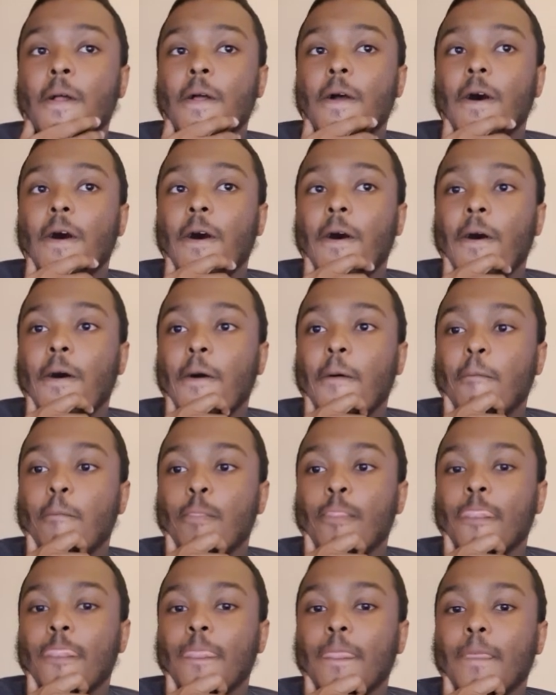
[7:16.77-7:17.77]

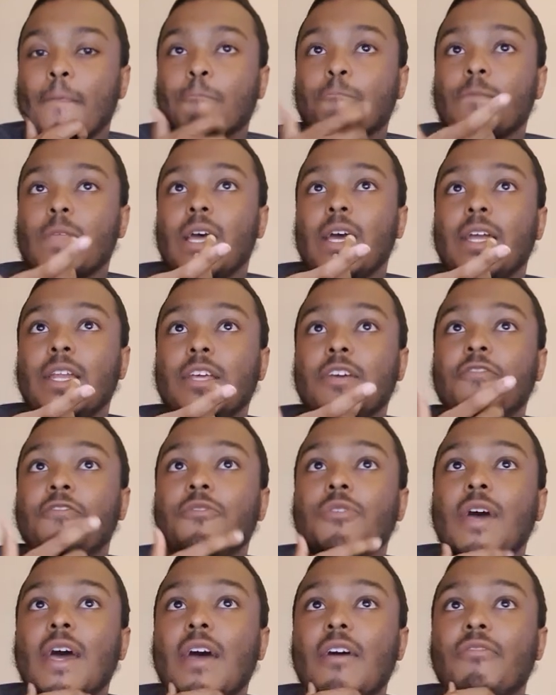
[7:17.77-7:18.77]
And if
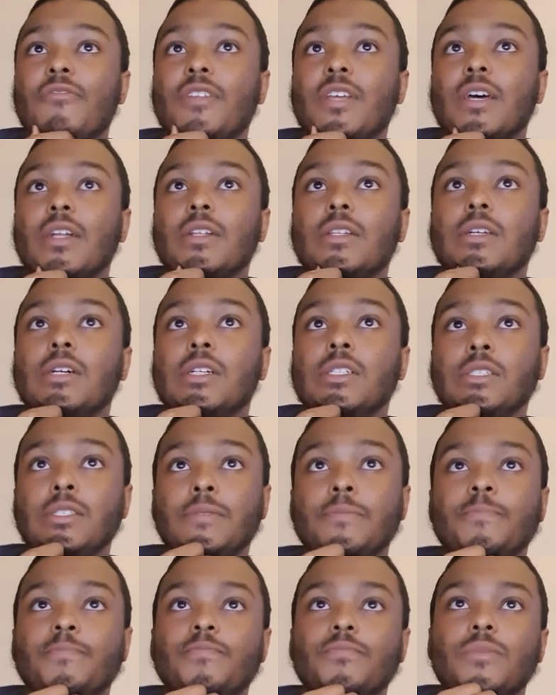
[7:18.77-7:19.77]
you have that done,
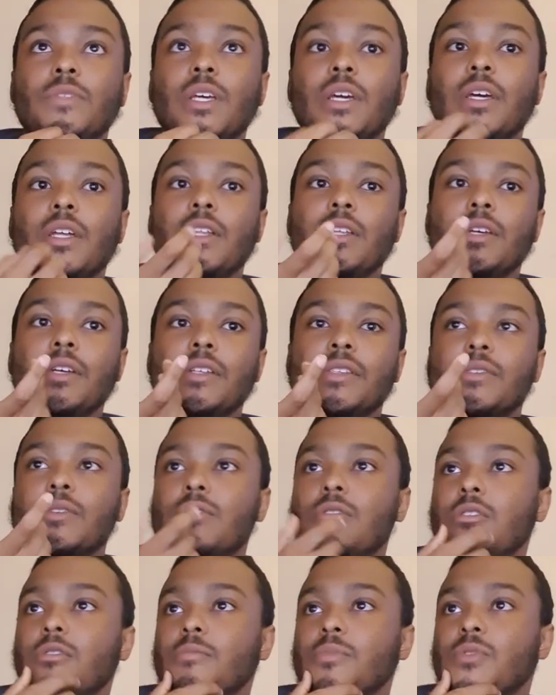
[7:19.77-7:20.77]
then it
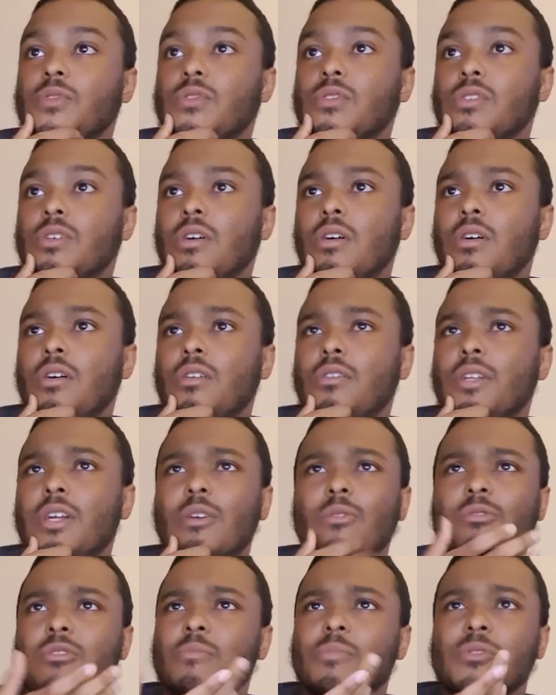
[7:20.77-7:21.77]
comes now
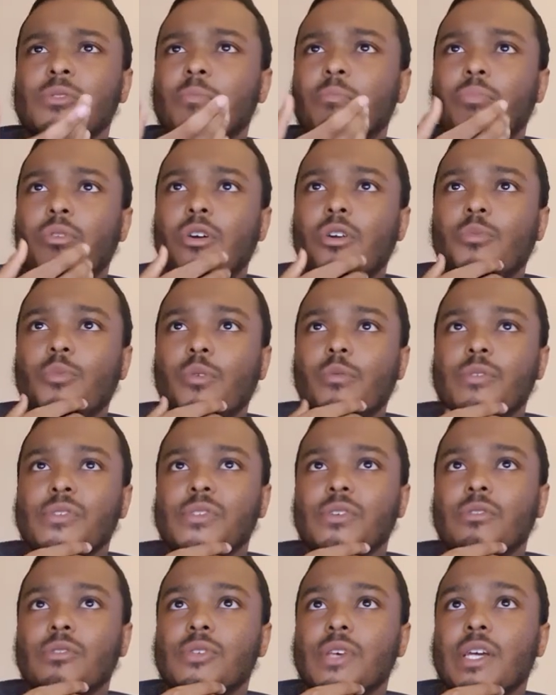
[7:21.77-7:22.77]
comes the part where we
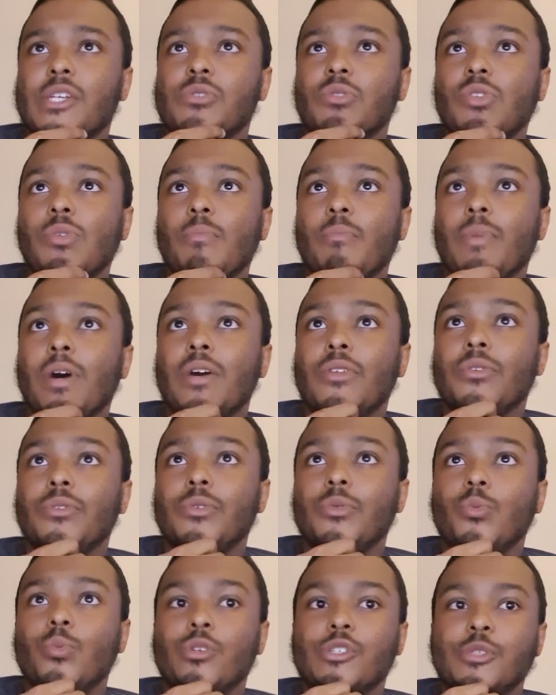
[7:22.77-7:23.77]
start to actually model the
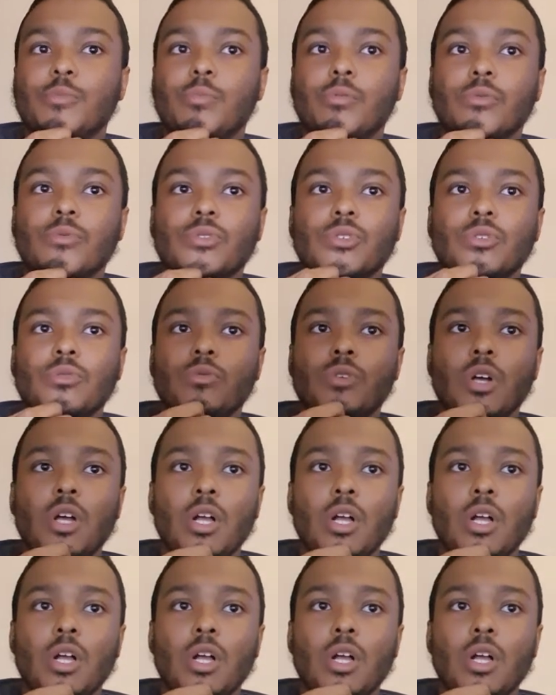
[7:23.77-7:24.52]
wishbone. So